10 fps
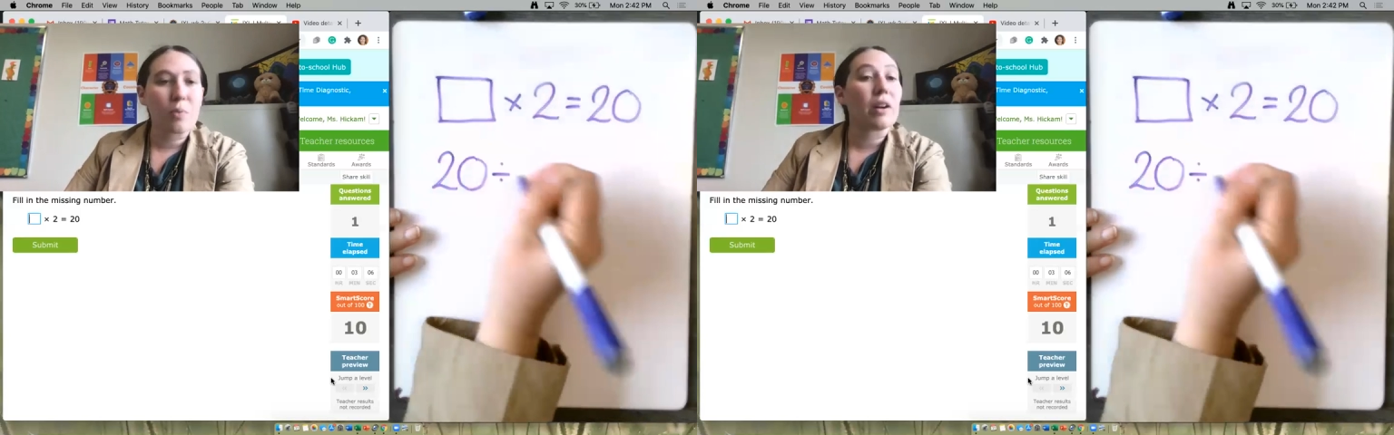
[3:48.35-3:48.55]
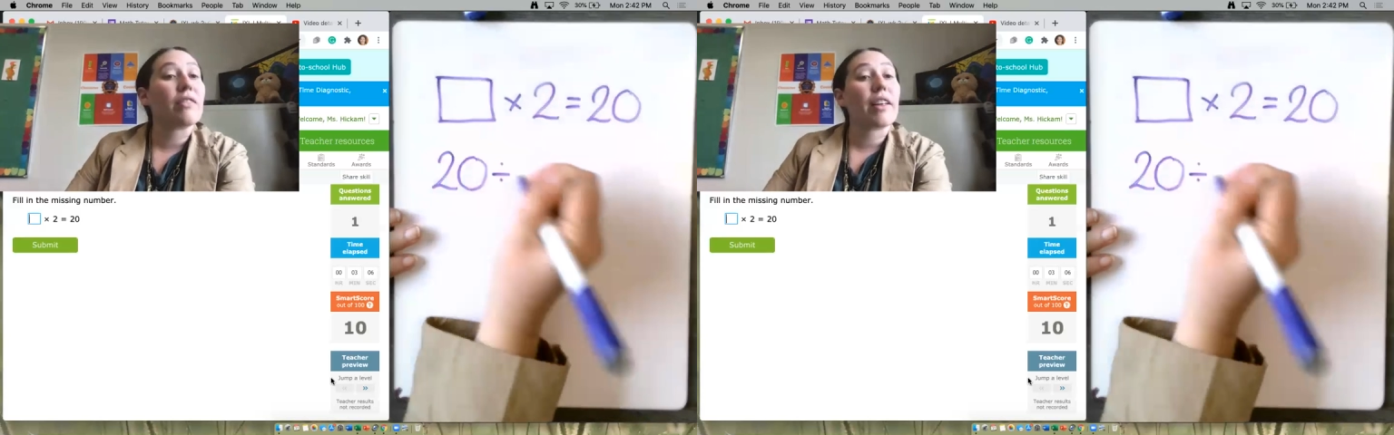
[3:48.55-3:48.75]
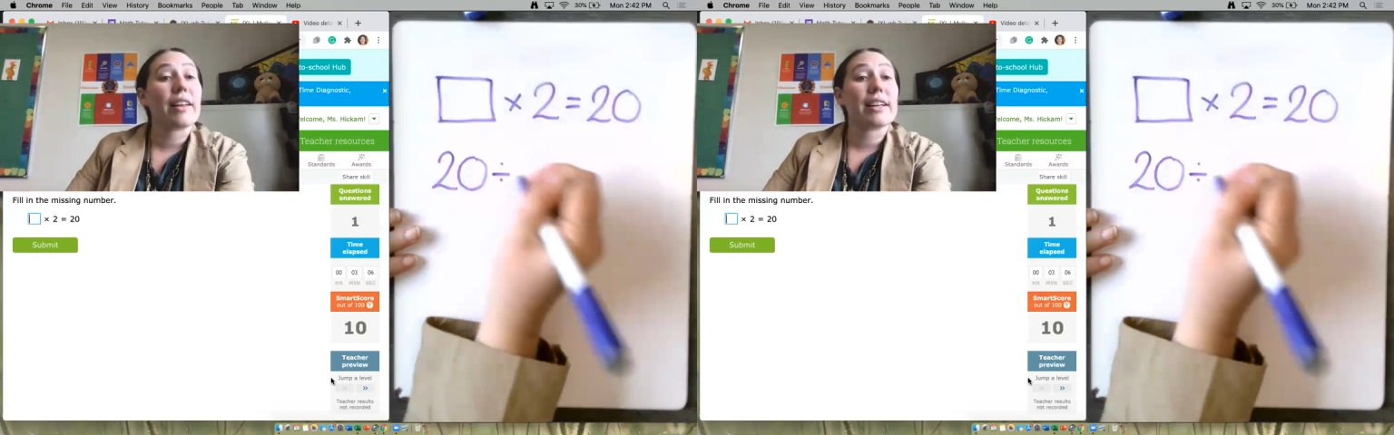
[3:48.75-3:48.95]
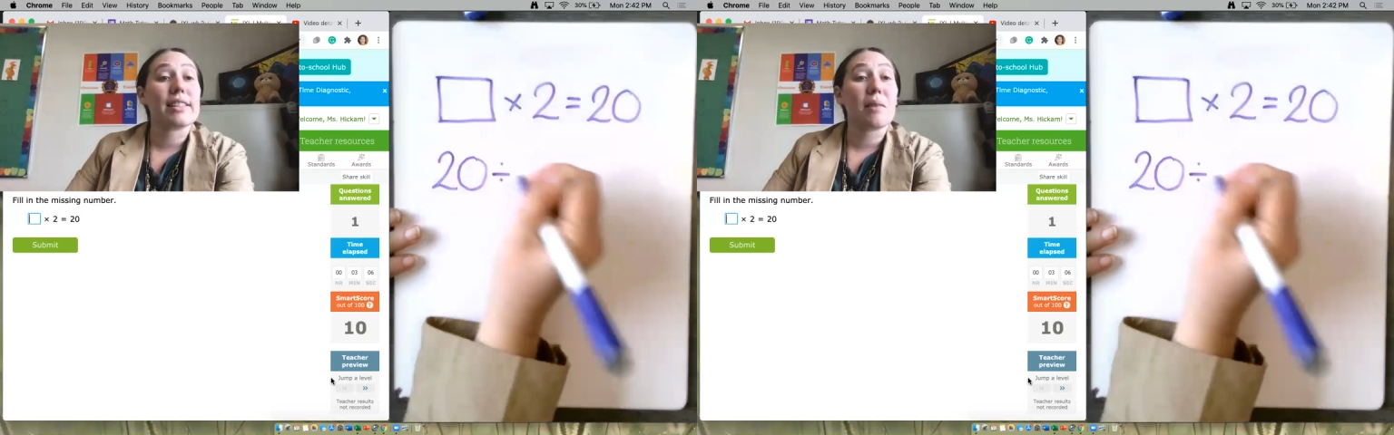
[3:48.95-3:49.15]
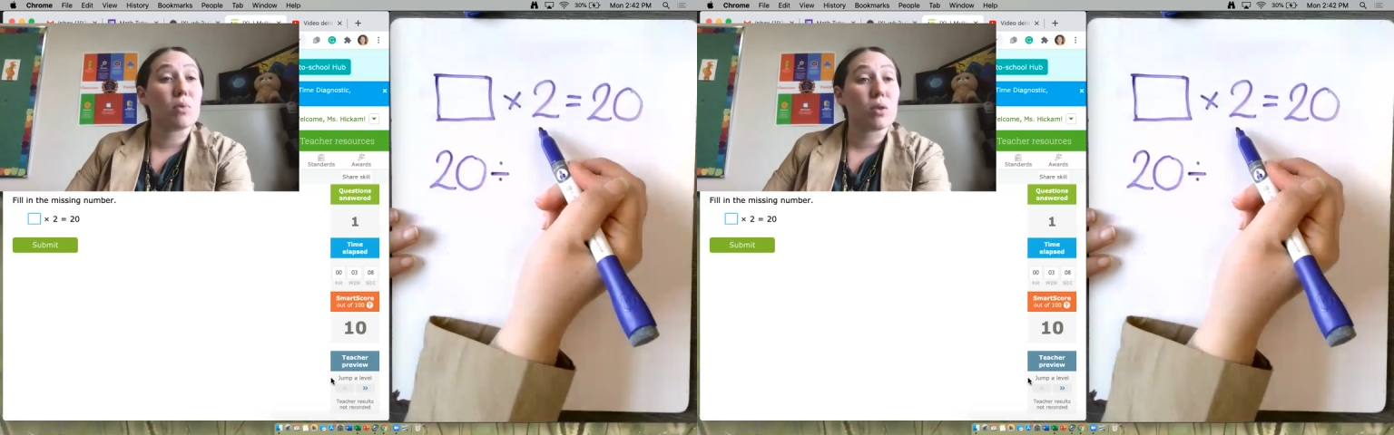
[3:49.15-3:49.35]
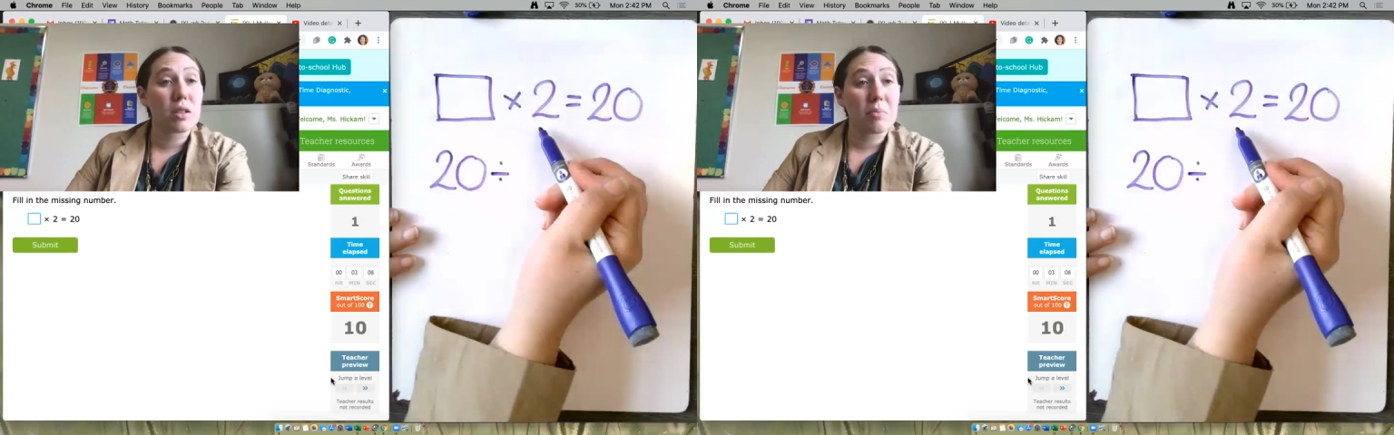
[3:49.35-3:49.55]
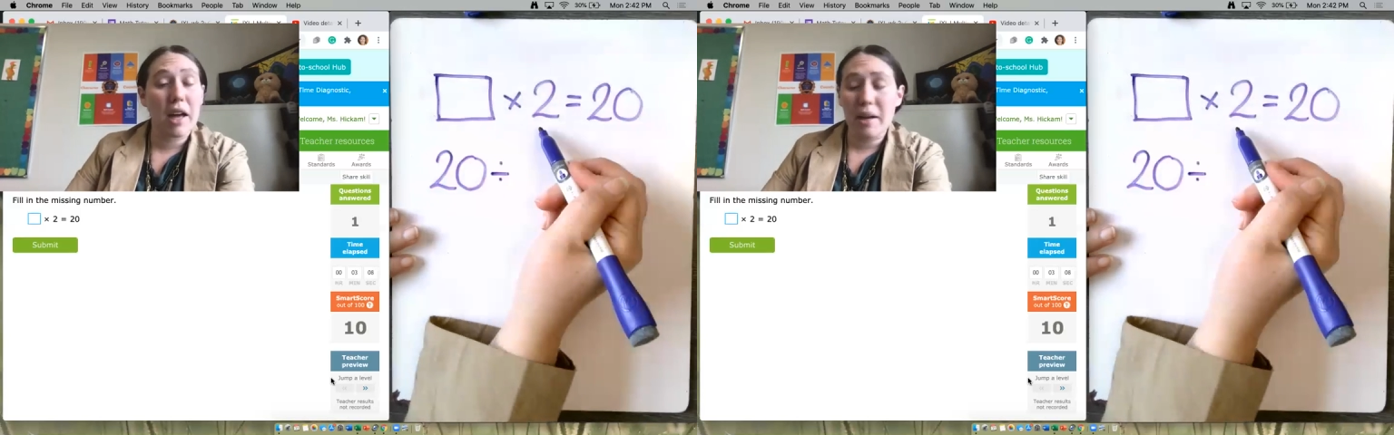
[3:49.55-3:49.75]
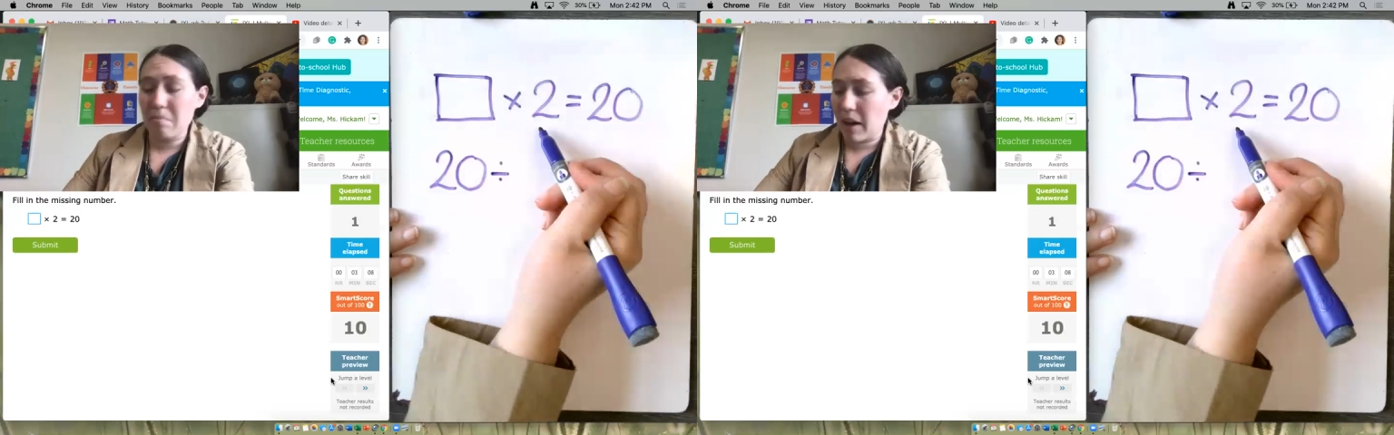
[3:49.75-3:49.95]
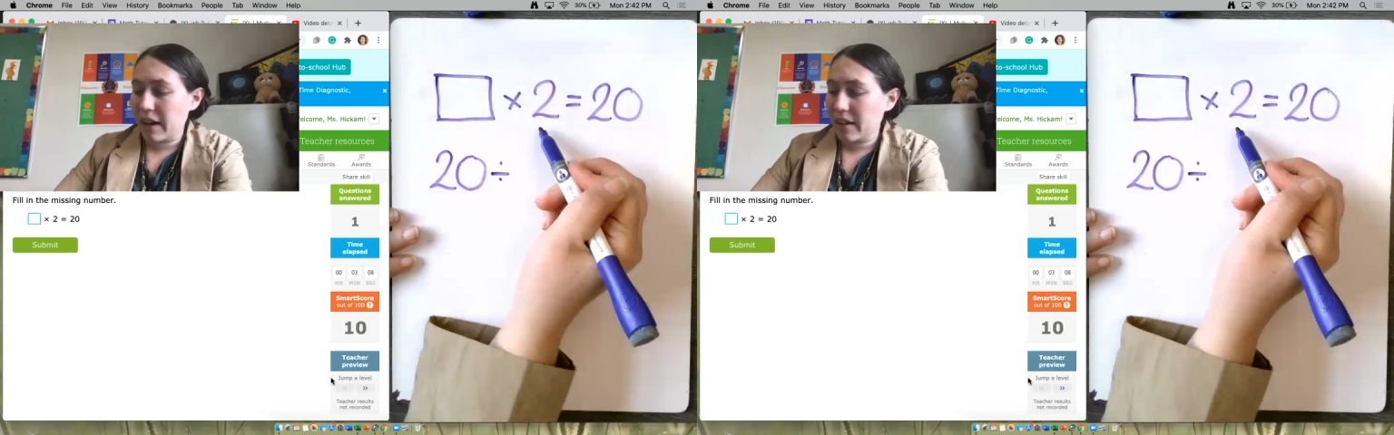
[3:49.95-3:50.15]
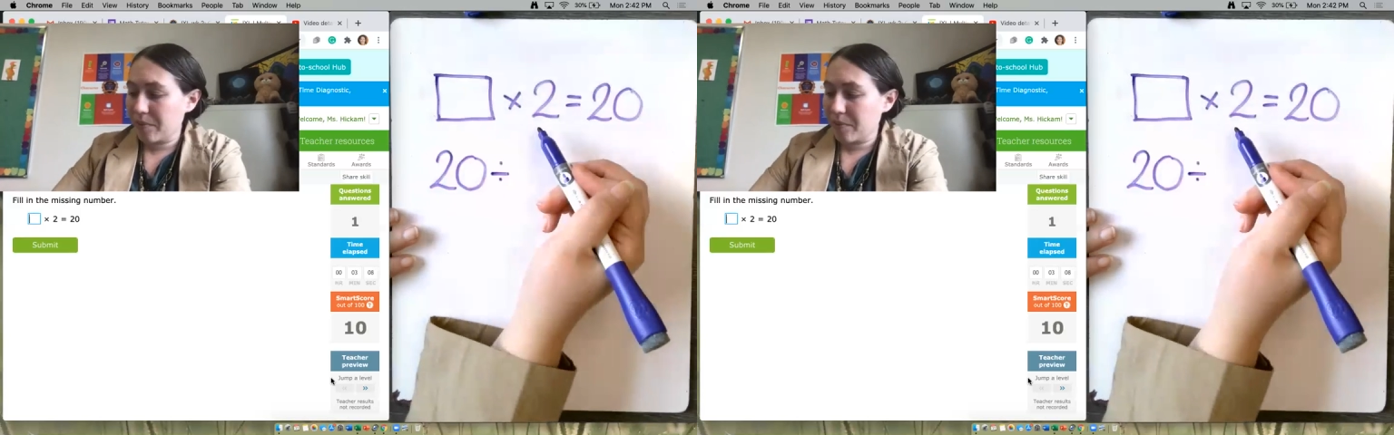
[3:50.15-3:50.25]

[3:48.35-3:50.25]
one of the things I'm multiplying by,